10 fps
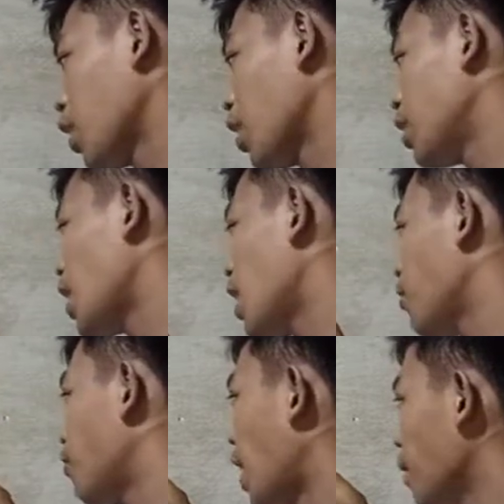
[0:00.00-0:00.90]
than
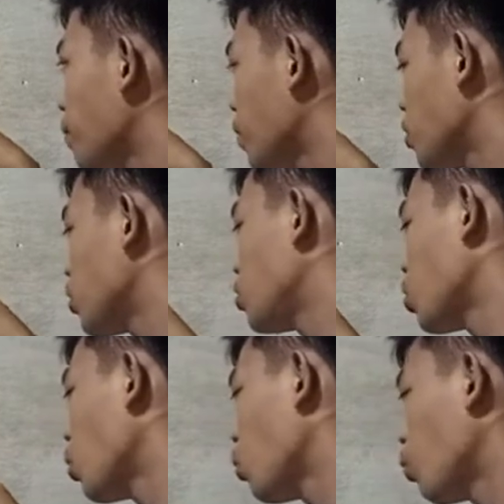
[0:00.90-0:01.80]
5,
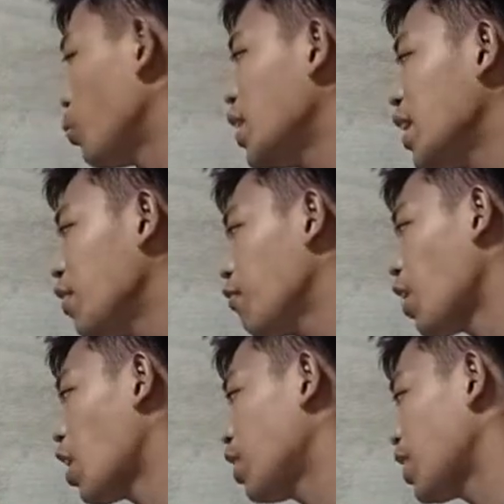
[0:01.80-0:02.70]
so we leave
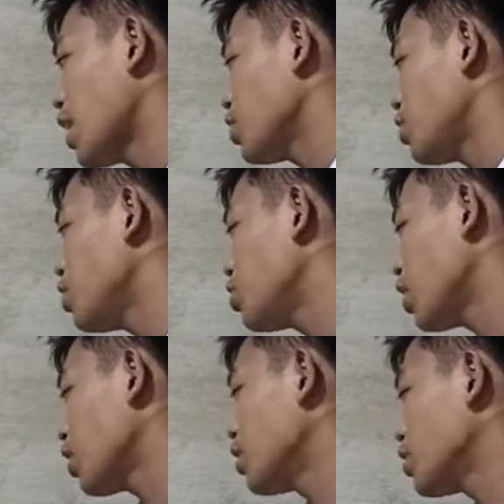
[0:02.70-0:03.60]
our tens
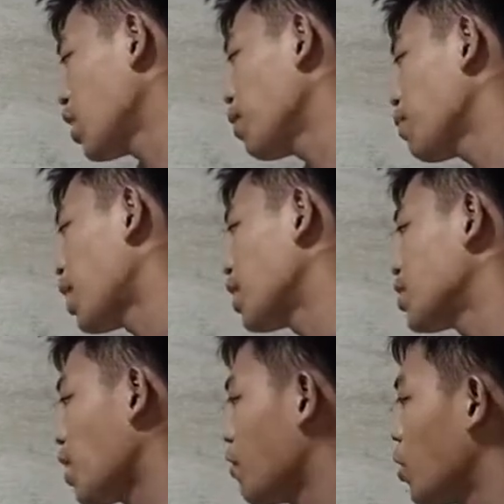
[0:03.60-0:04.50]
digit the same as
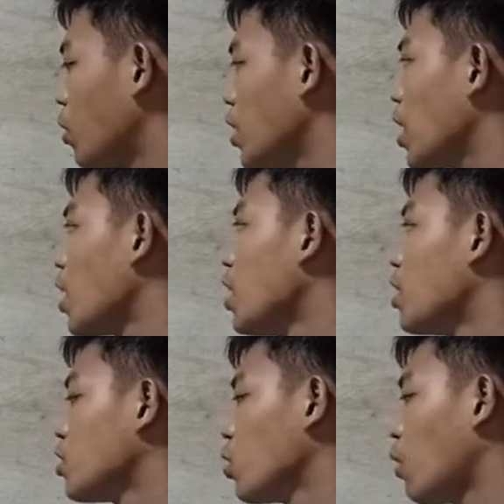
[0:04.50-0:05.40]
7 only.
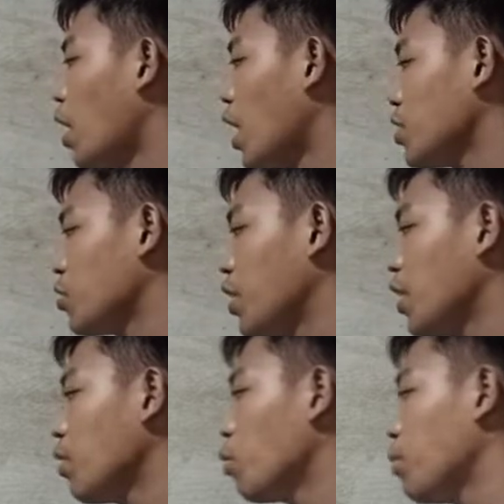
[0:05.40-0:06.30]
So our answer
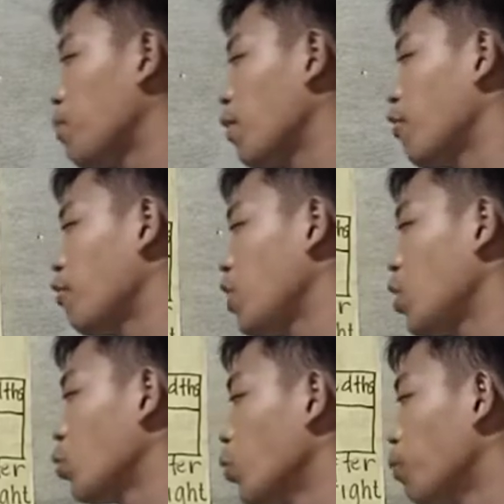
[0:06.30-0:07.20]
here would be
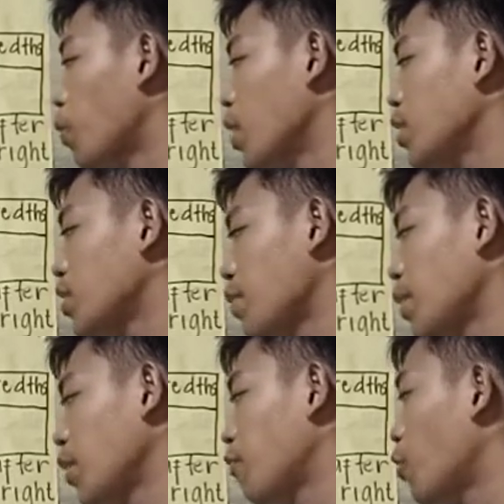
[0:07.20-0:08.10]

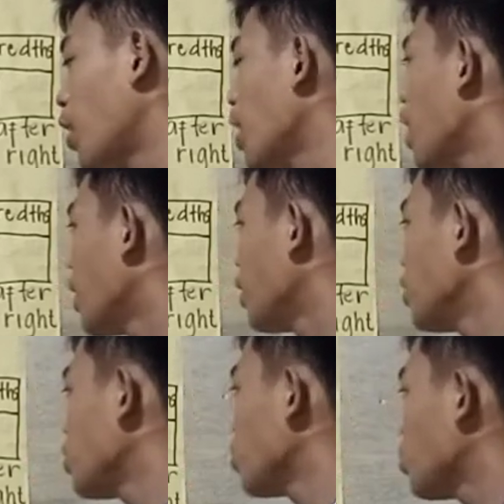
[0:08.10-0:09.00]
52.74.
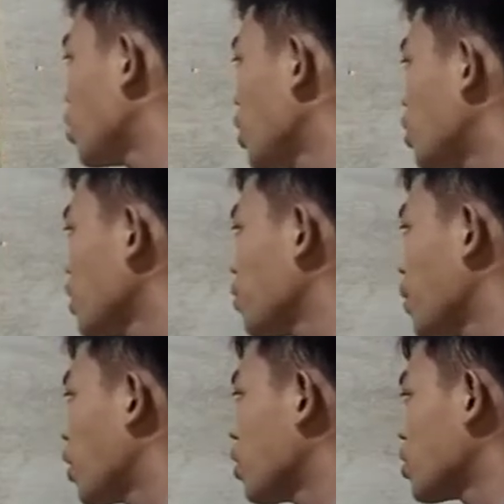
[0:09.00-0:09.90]
There's no changes
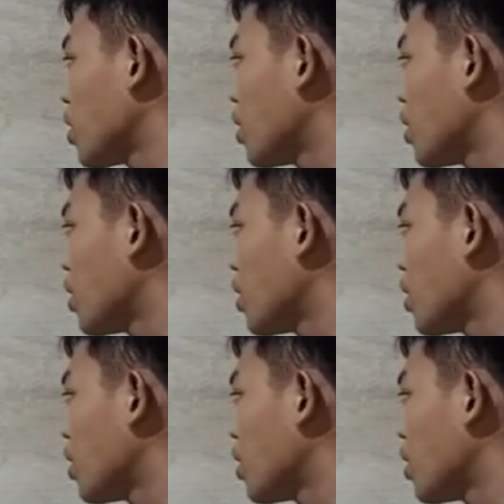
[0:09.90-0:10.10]
because